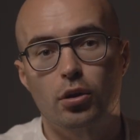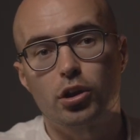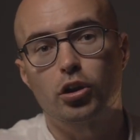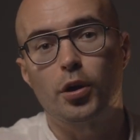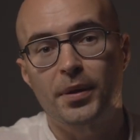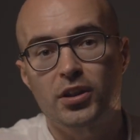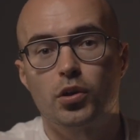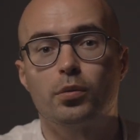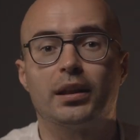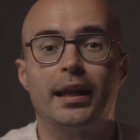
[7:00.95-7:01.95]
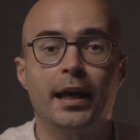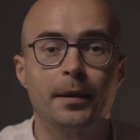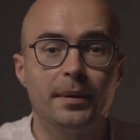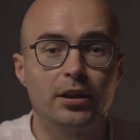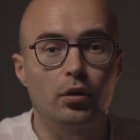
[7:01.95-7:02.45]
or topics you would like
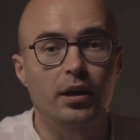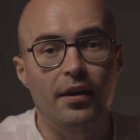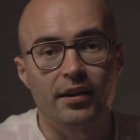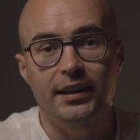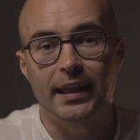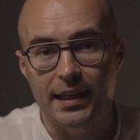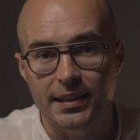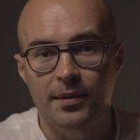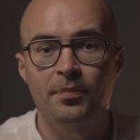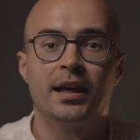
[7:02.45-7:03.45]
me to cover next.